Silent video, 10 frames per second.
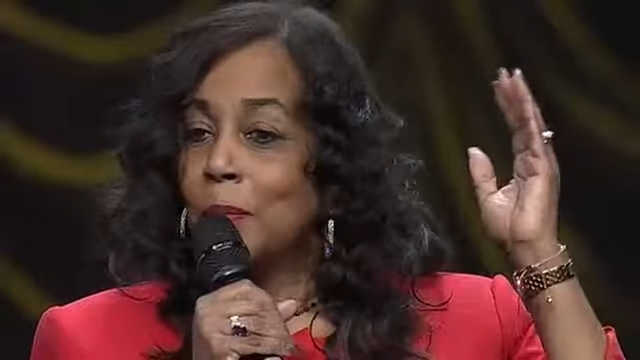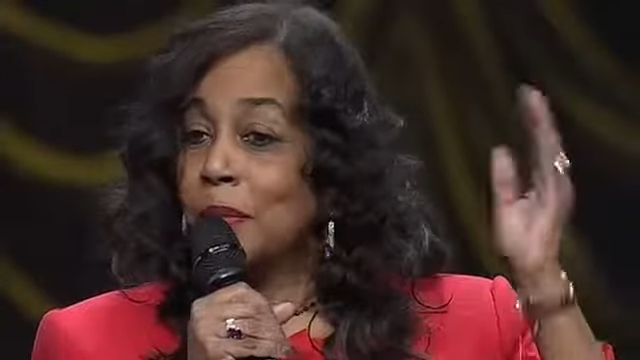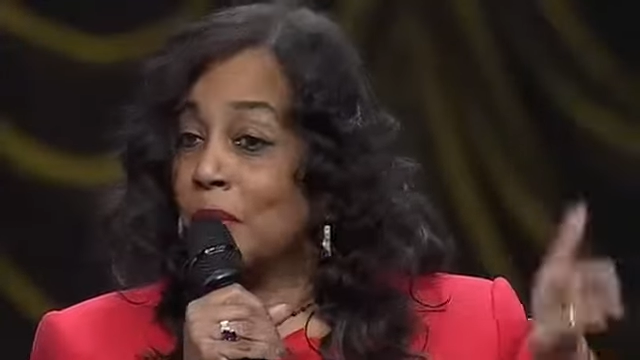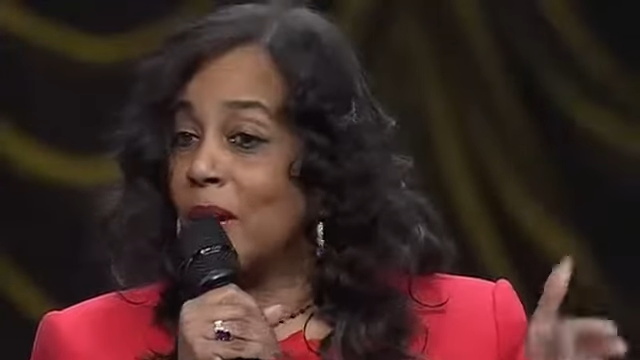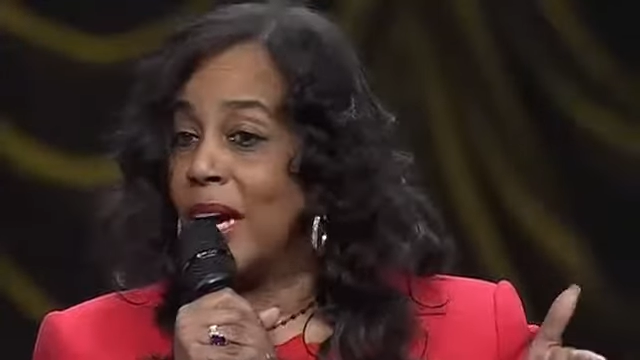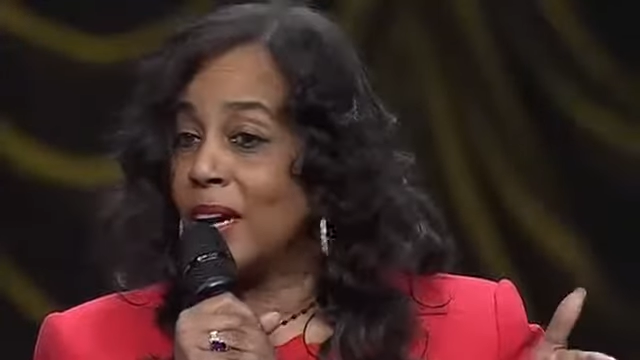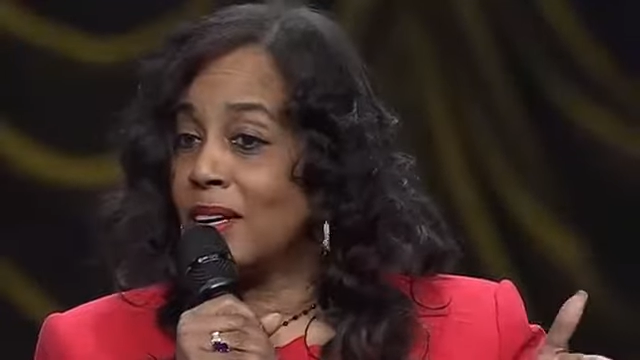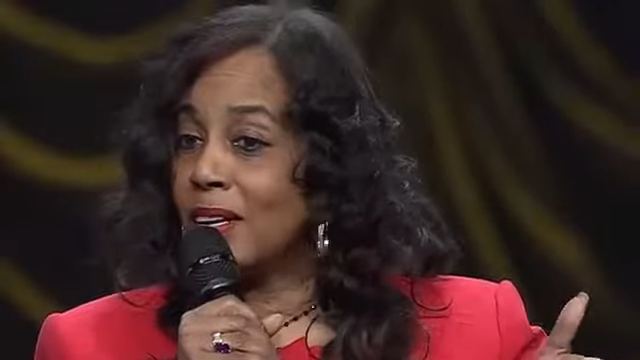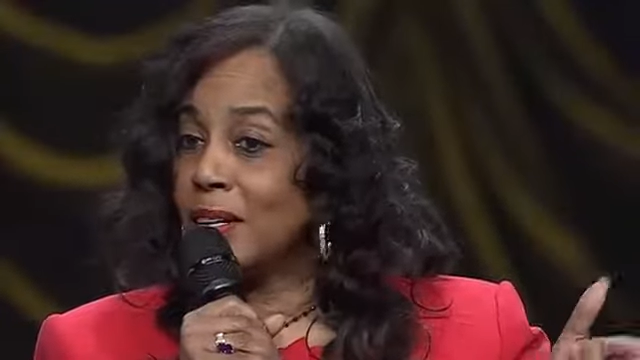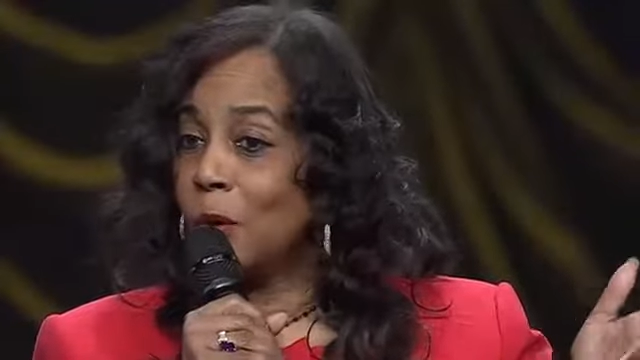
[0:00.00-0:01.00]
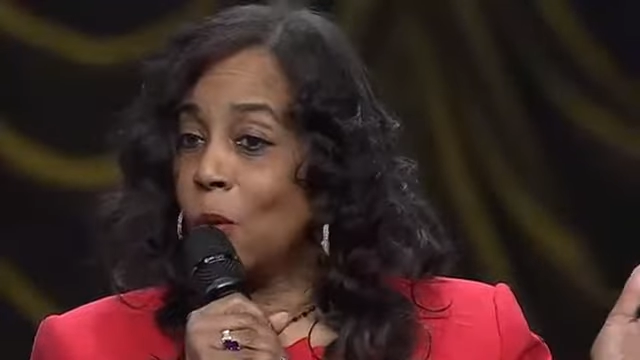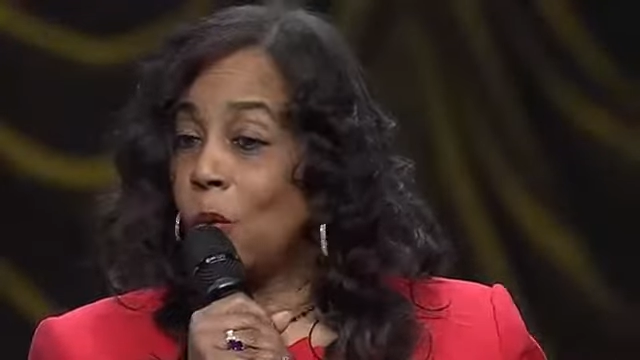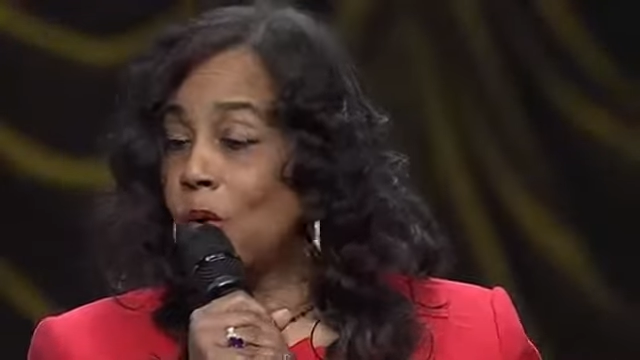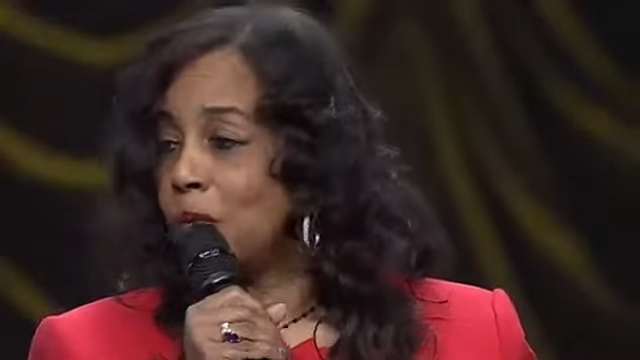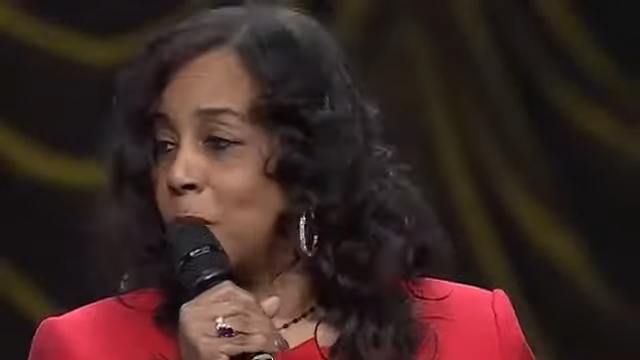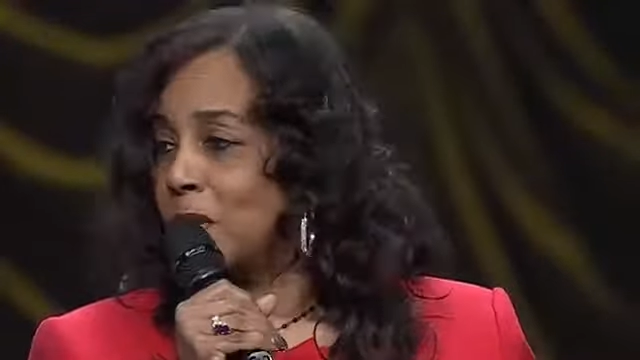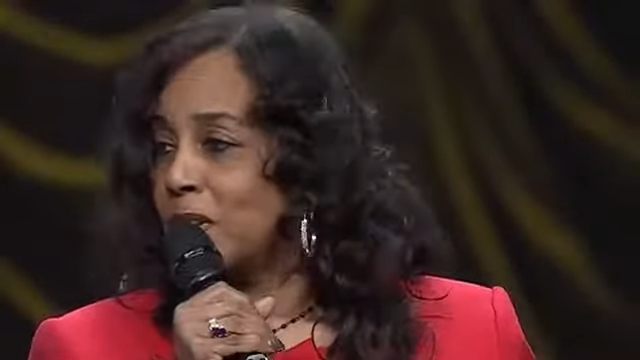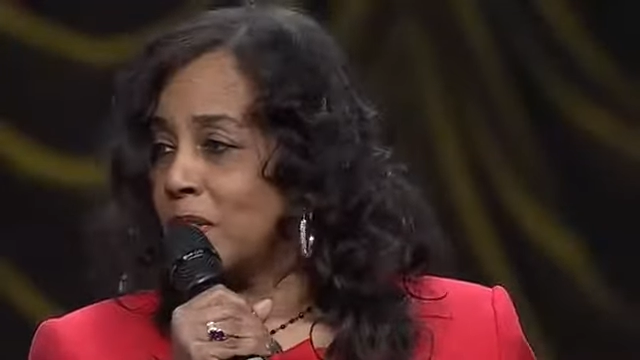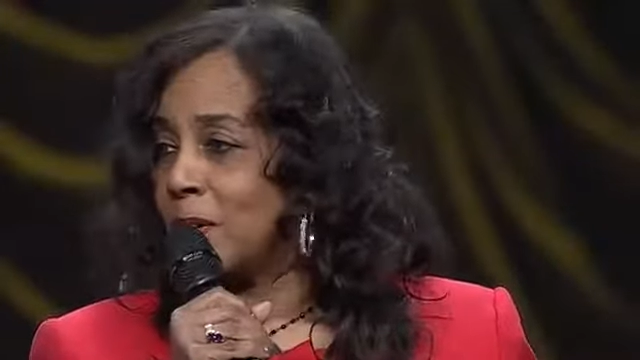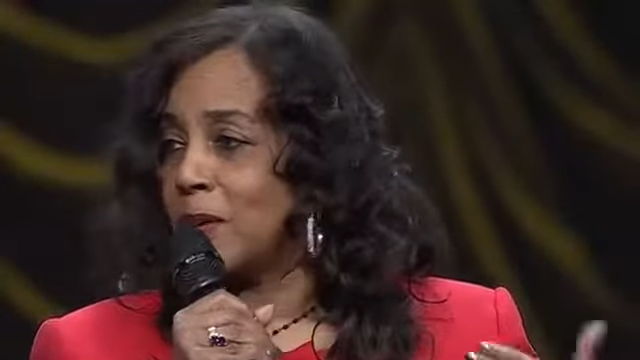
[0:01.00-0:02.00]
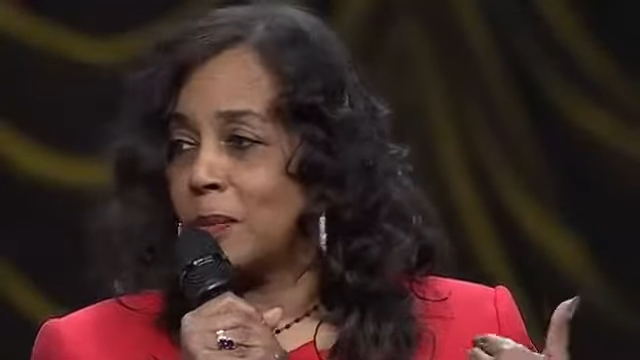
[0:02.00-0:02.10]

Bill Haley, Will Ford the third,